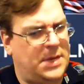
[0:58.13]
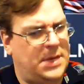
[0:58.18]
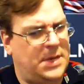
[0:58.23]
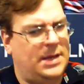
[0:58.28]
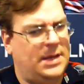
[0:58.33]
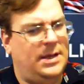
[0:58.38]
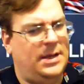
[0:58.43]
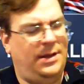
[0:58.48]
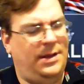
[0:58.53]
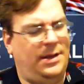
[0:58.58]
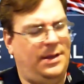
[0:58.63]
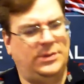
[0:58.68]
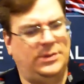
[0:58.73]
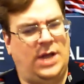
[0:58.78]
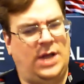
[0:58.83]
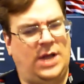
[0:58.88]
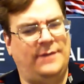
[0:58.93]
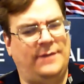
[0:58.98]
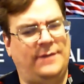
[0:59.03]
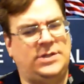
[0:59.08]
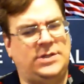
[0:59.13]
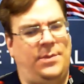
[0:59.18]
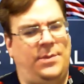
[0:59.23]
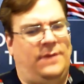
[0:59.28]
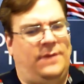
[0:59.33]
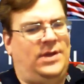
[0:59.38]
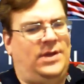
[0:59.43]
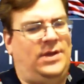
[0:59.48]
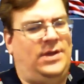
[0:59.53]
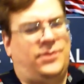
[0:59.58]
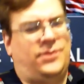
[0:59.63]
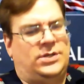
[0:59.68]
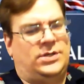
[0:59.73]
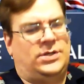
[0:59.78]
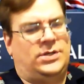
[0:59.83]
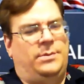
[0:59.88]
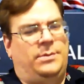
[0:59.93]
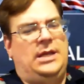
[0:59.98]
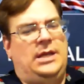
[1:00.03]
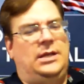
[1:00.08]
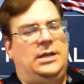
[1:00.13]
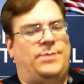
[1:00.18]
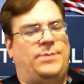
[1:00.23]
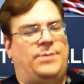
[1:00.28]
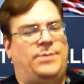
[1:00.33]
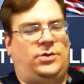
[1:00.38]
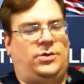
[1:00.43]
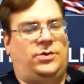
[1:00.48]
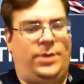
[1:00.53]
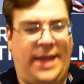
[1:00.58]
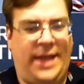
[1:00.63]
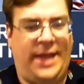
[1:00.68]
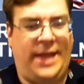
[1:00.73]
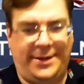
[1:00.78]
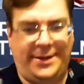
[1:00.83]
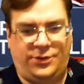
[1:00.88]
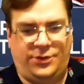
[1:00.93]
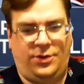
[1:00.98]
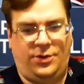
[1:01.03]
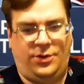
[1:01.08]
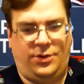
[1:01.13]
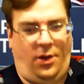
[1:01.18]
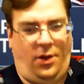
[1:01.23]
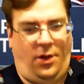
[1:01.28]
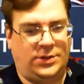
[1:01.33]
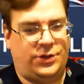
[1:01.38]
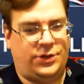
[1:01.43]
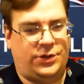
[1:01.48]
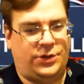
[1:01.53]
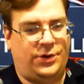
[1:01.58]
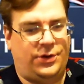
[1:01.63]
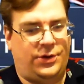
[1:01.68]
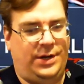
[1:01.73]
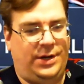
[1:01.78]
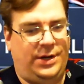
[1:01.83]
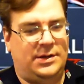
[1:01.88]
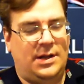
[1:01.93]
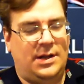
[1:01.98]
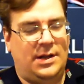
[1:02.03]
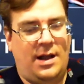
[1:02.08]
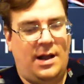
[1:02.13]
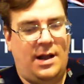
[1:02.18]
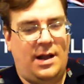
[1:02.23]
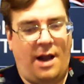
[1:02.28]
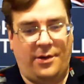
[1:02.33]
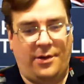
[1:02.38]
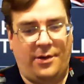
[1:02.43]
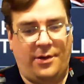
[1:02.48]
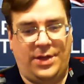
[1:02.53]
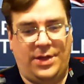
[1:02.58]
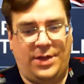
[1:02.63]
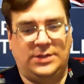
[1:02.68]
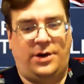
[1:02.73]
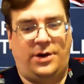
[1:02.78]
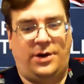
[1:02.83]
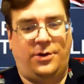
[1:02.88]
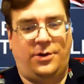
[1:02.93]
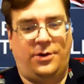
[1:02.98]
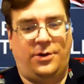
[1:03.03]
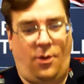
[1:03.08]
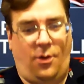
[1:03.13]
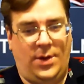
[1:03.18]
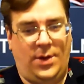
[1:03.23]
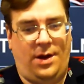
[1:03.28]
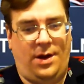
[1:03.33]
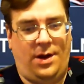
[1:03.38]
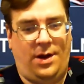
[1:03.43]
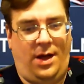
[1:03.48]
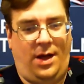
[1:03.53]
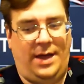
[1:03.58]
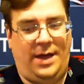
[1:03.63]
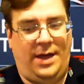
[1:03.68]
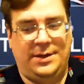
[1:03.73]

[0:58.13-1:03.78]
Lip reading: And that was kind of something of interest to me, especially with cancel culture and other things that are going on.